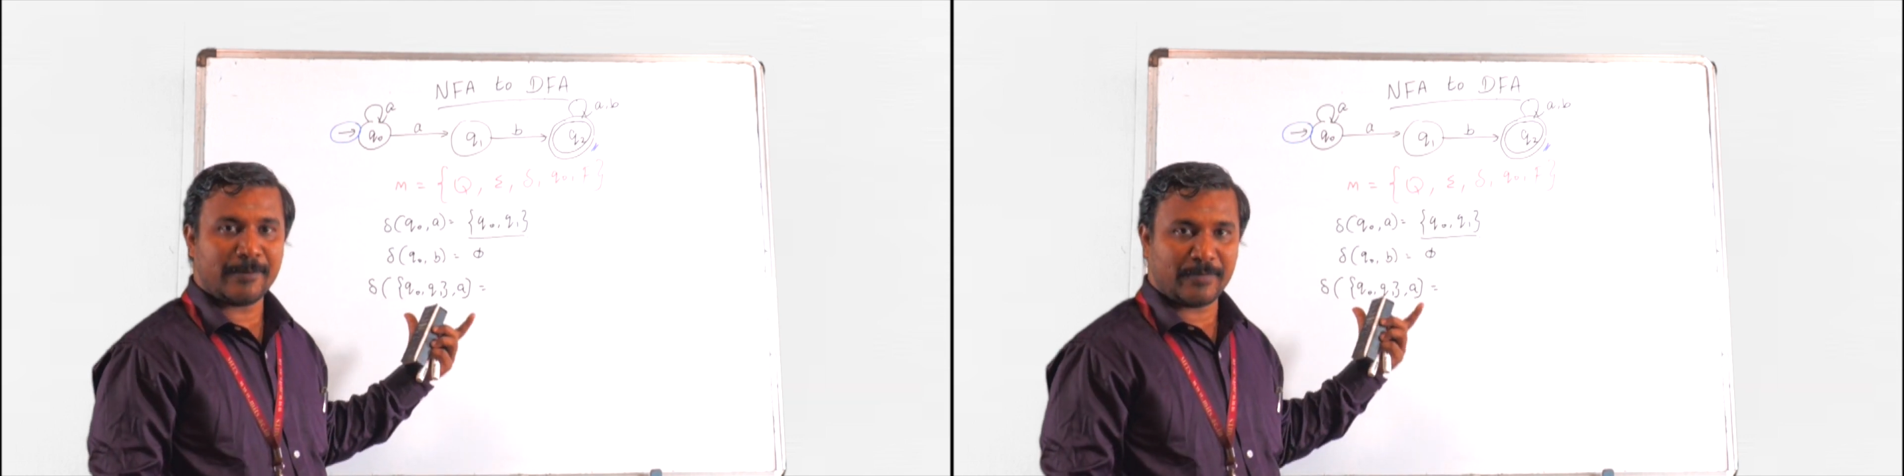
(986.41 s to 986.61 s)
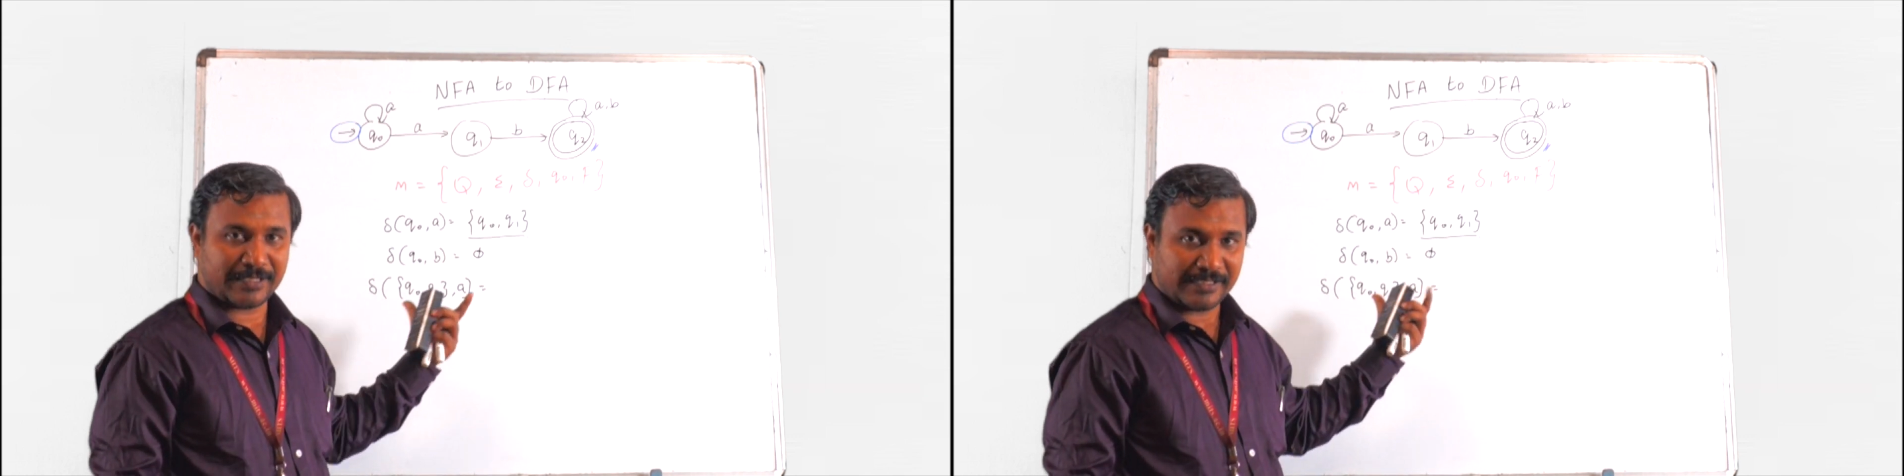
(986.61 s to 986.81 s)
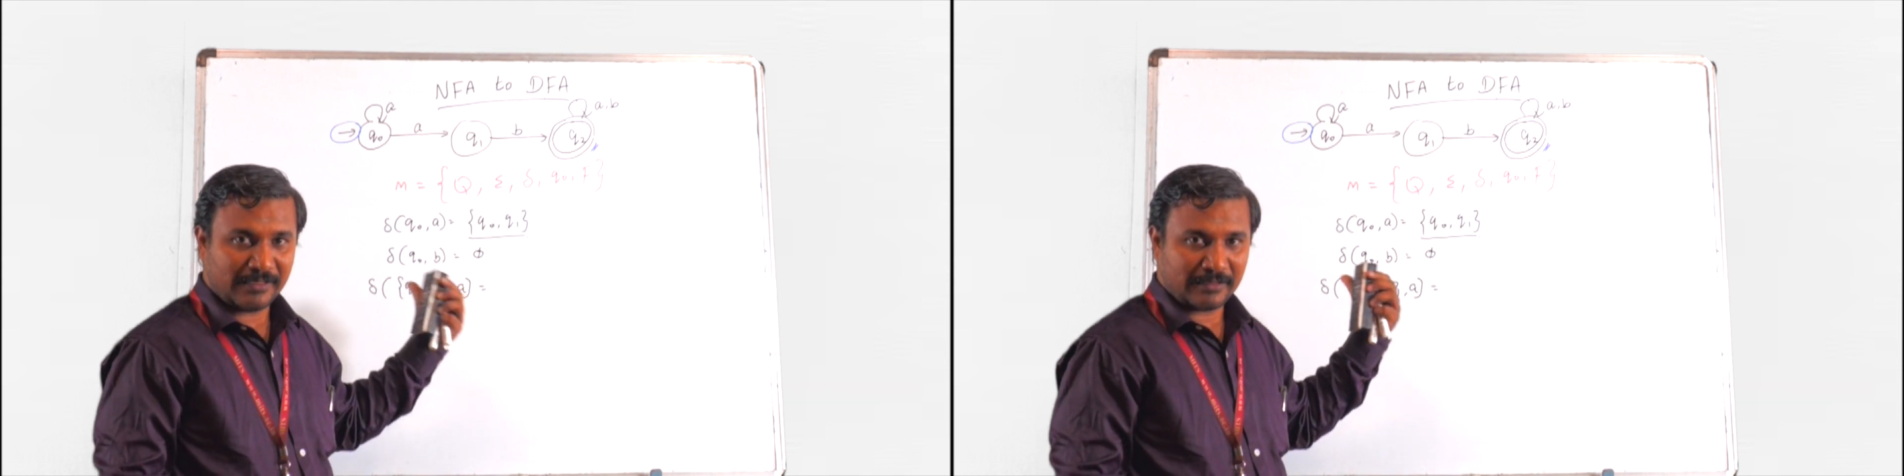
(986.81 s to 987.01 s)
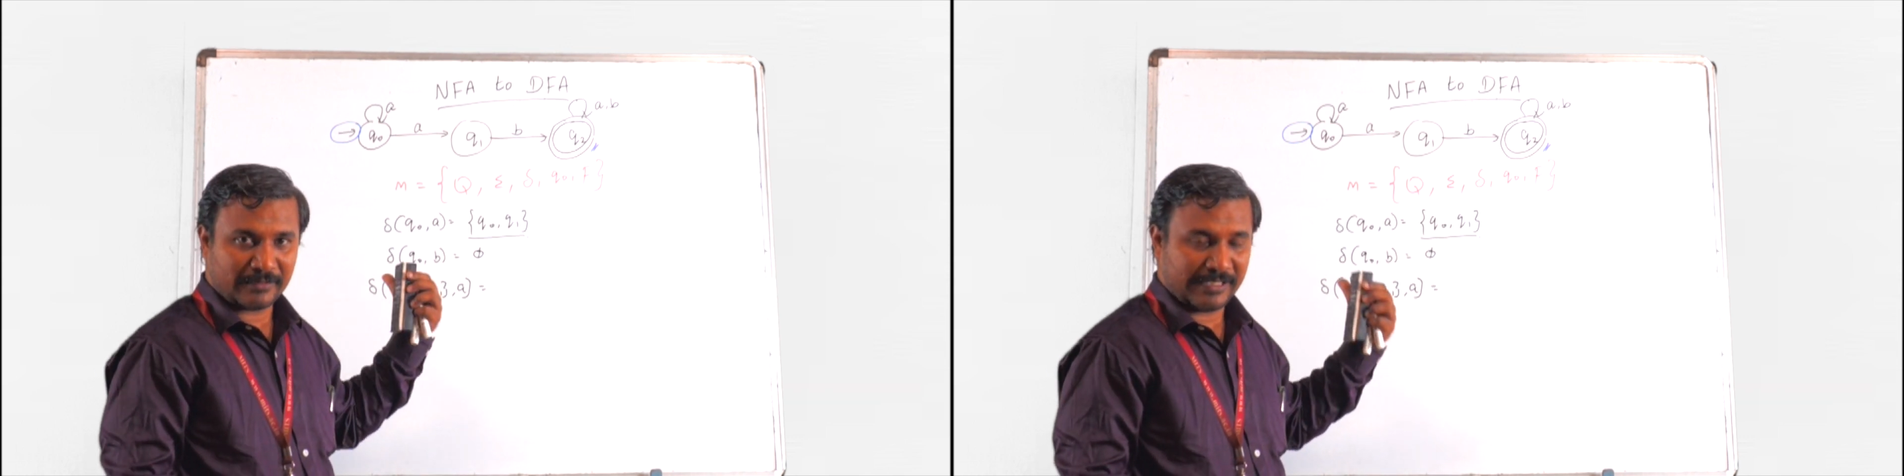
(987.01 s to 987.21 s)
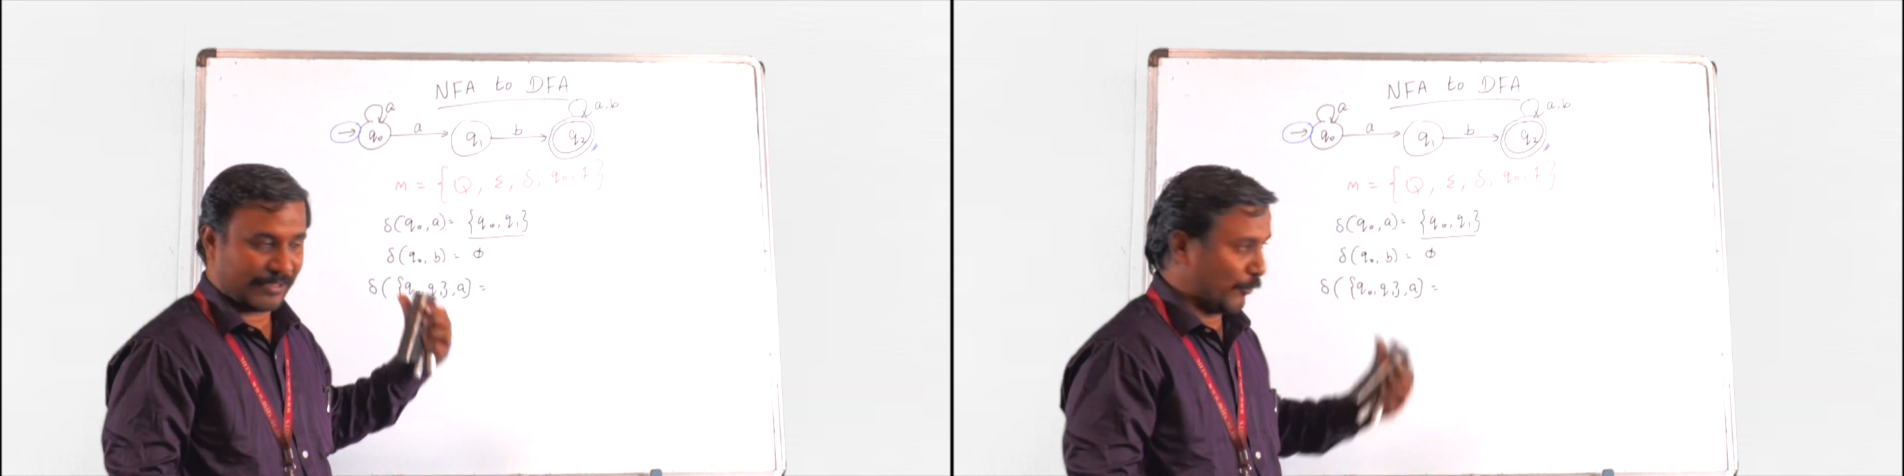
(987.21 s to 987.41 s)
am merging
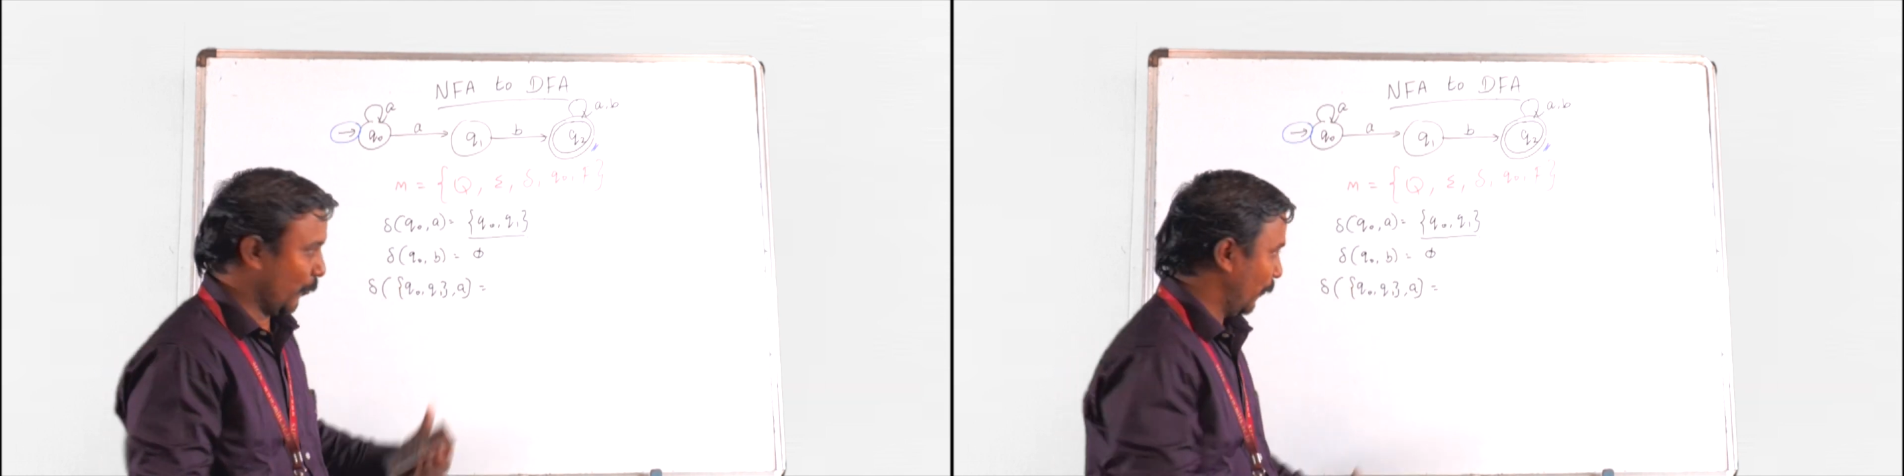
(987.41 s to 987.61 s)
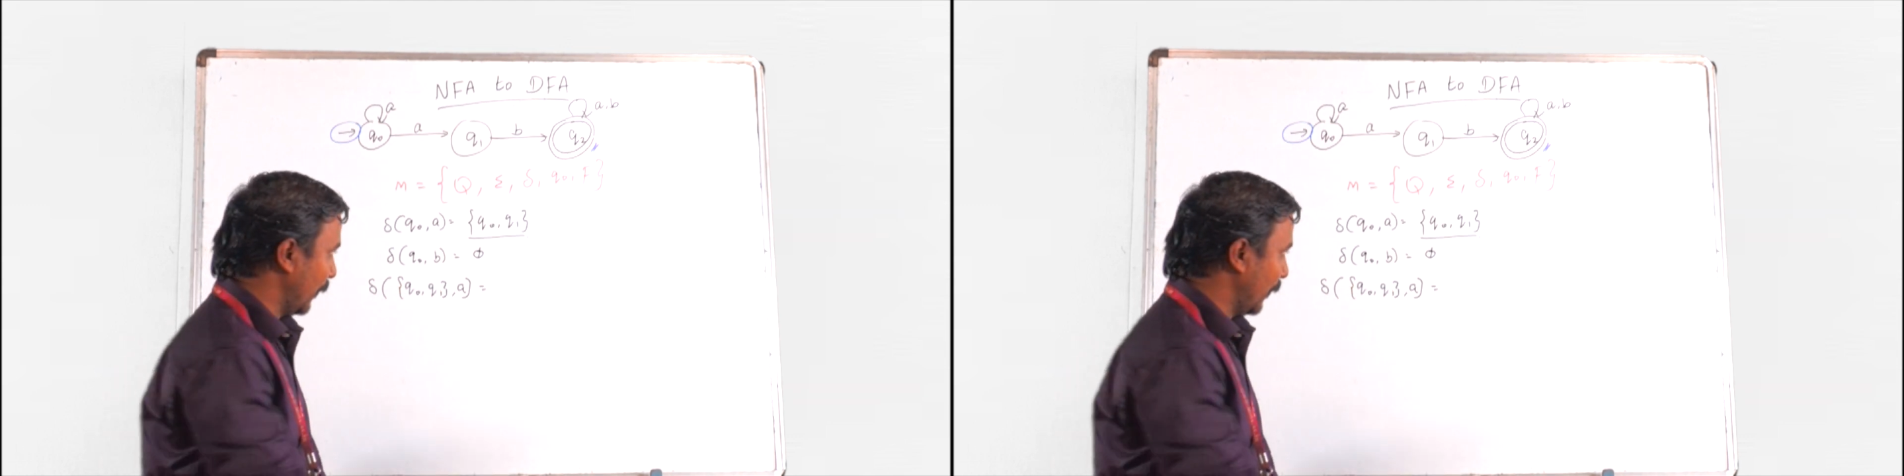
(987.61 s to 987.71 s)
these two.